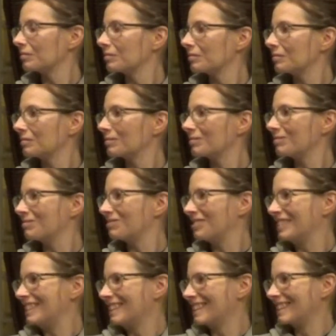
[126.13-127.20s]

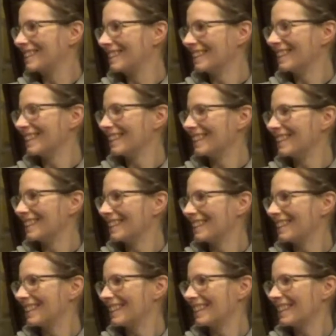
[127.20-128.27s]

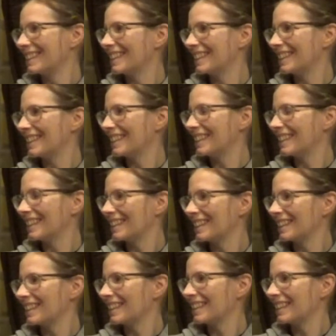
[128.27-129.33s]

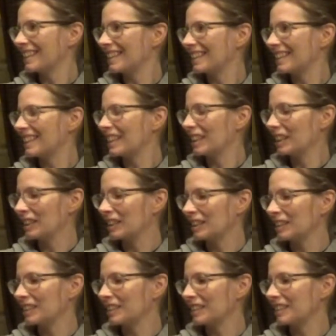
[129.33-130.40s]

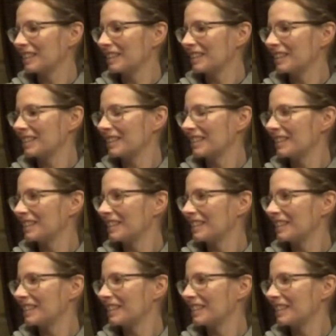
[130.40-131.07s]
[no speech]